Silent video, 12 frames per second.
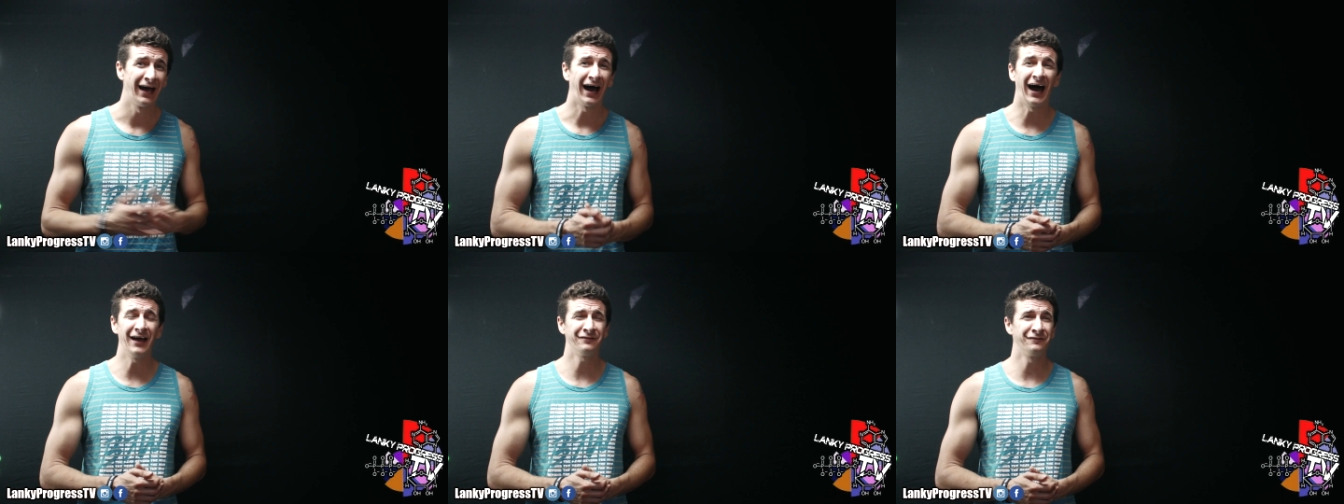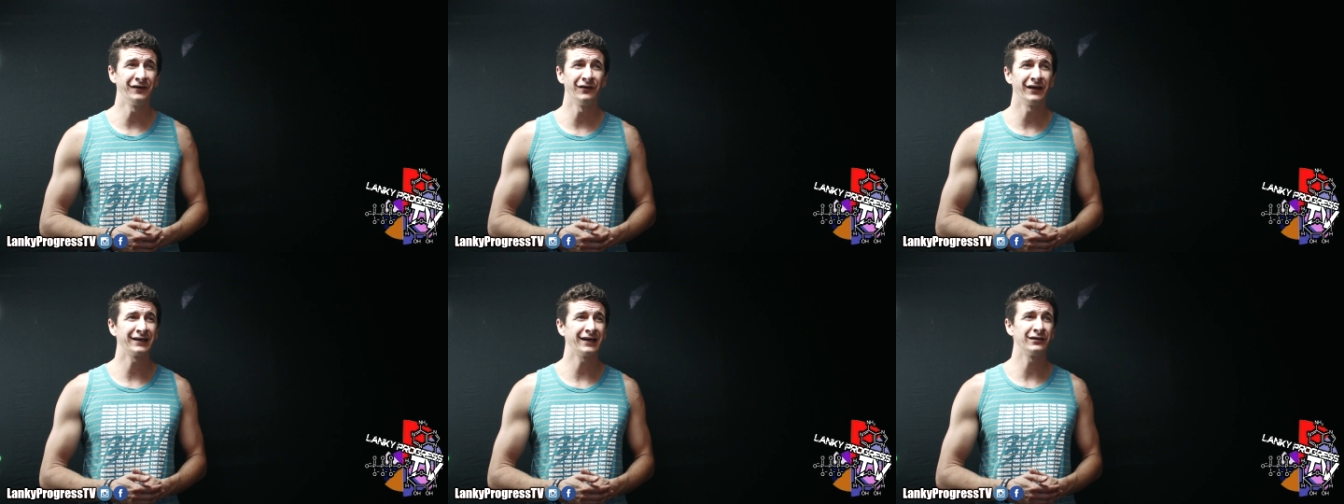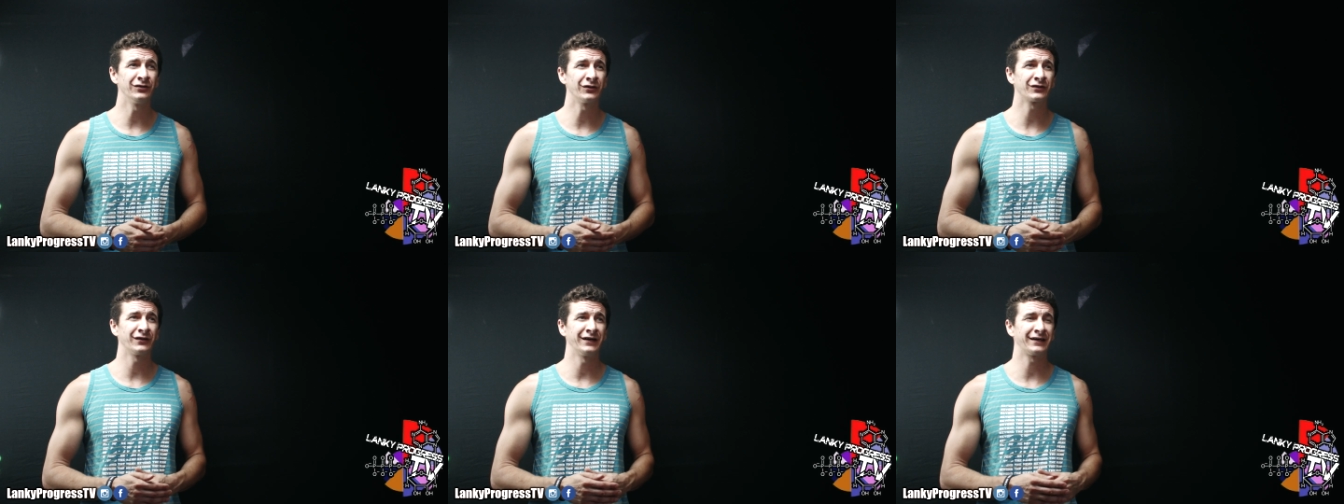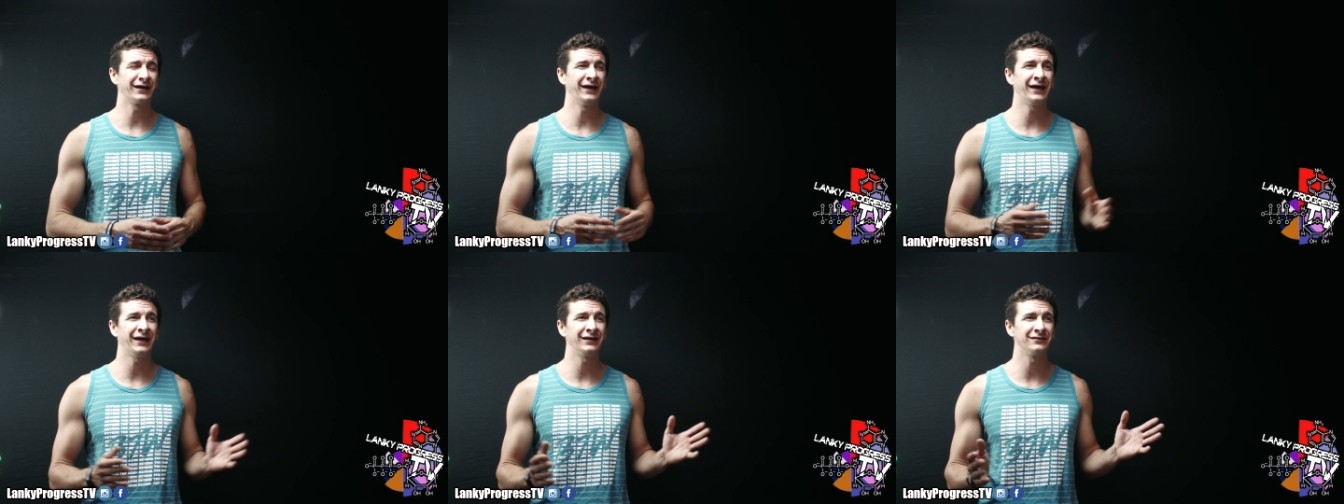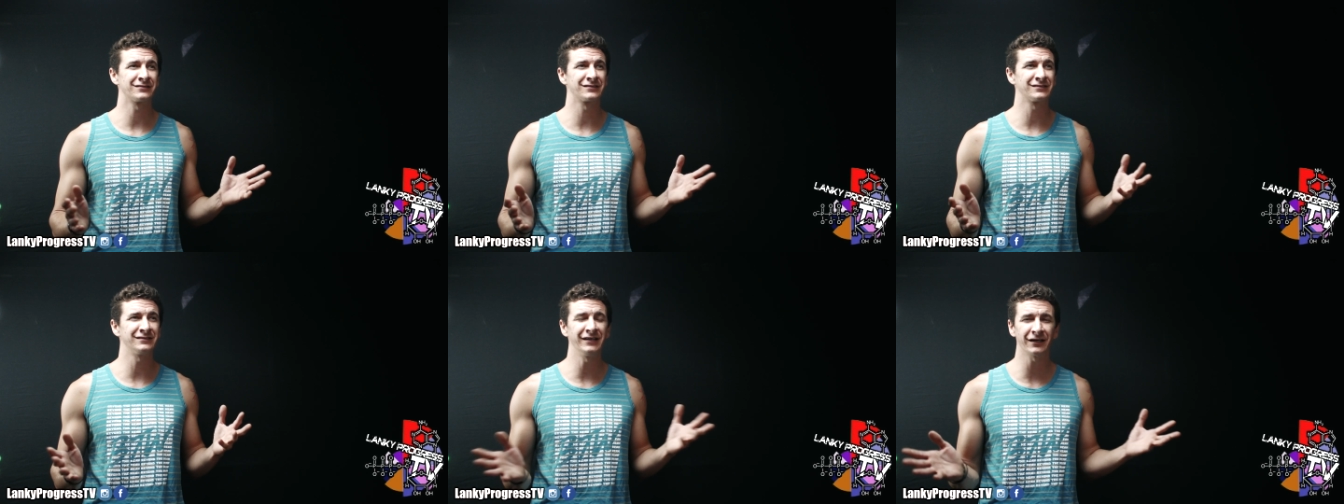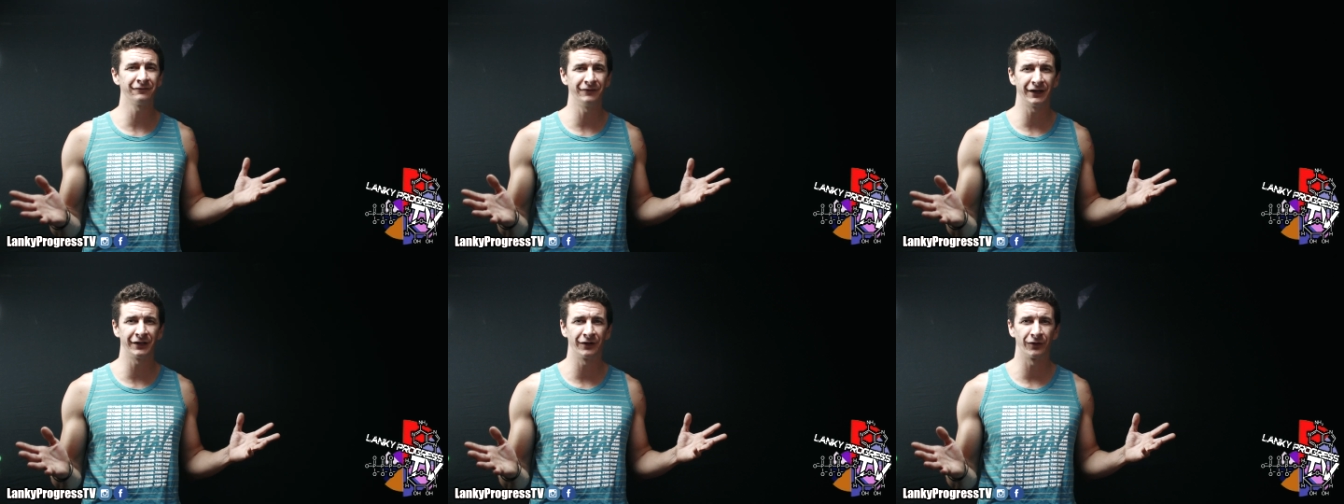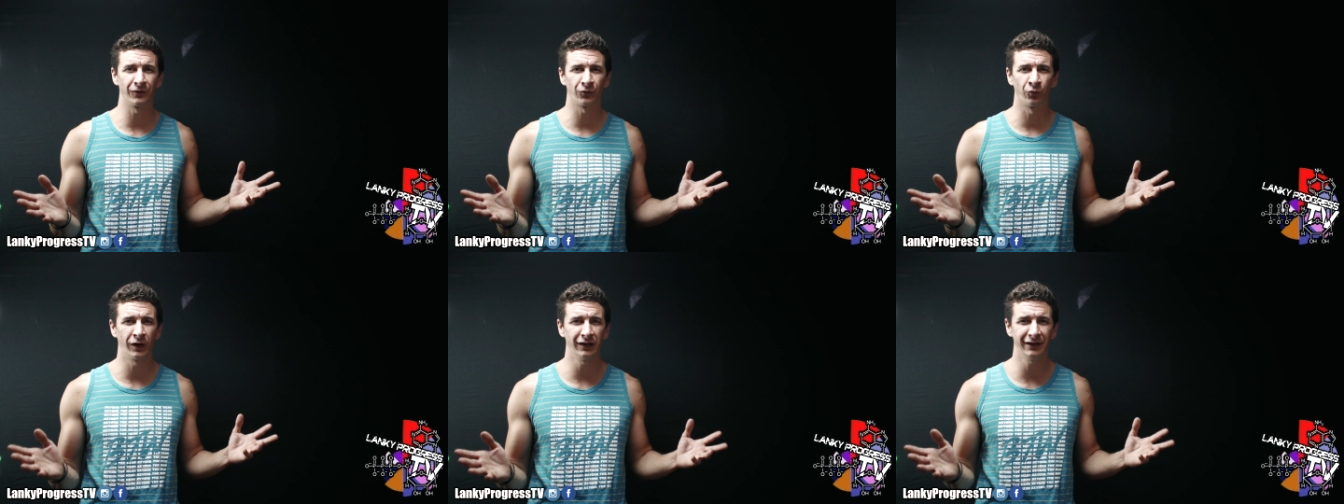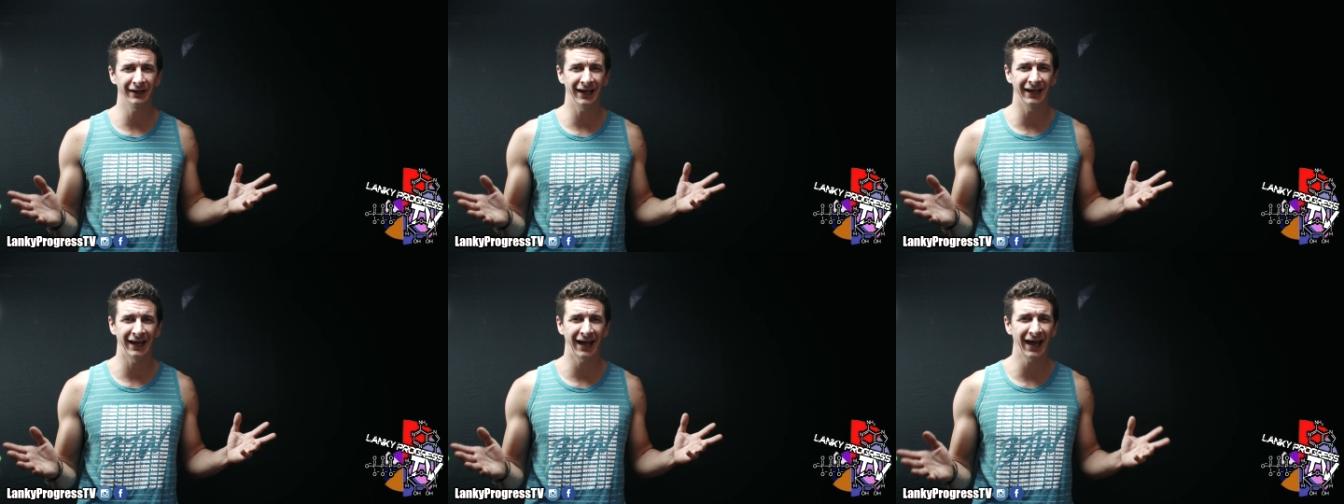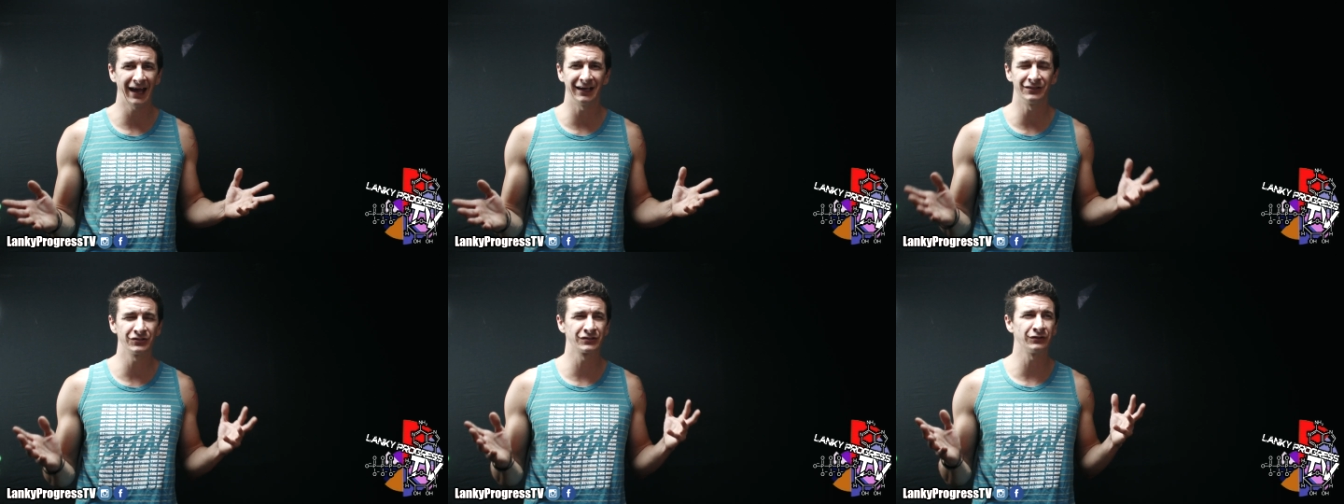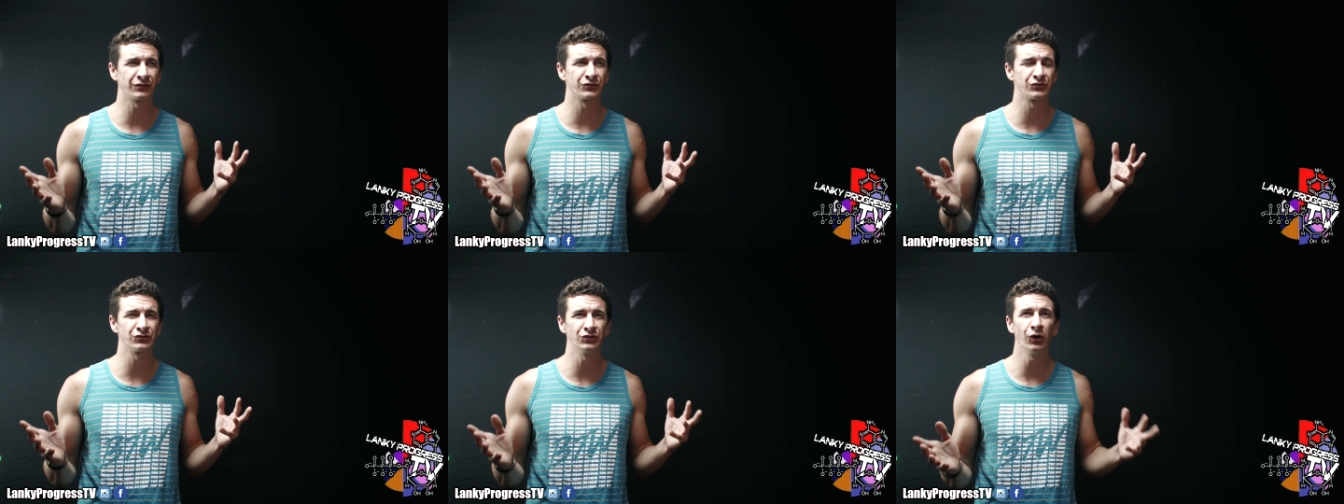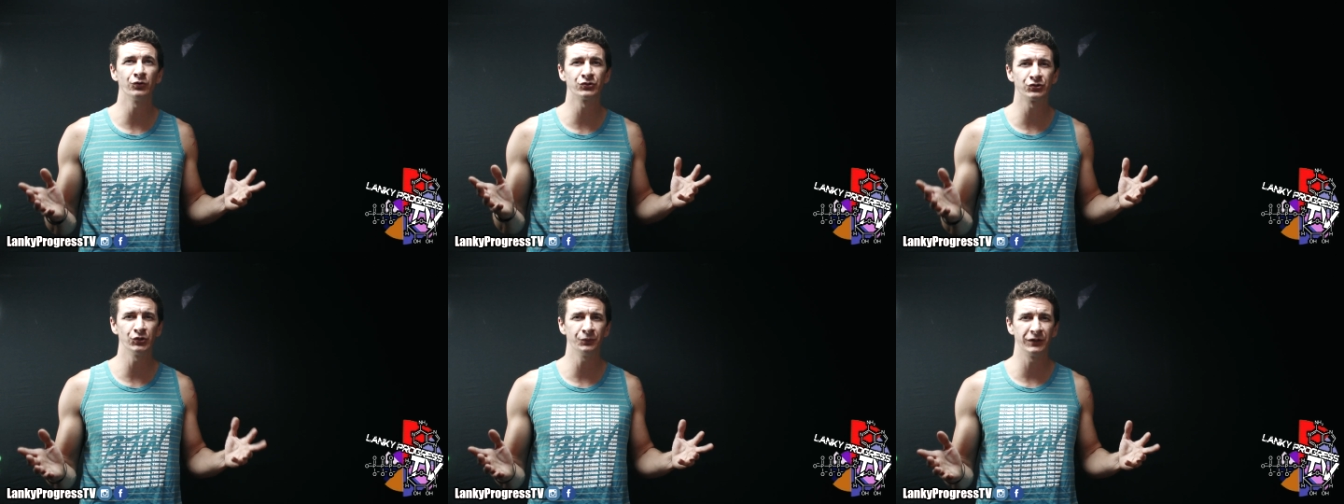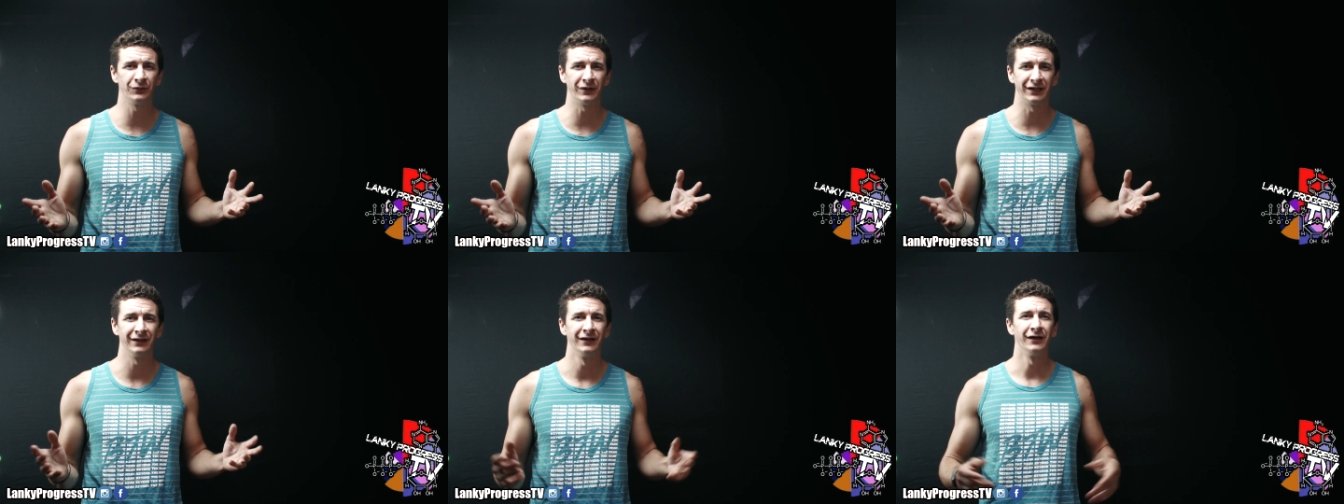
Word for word: I felt like I looked like a stick figure wearing a hat. It just looked so stupid to me.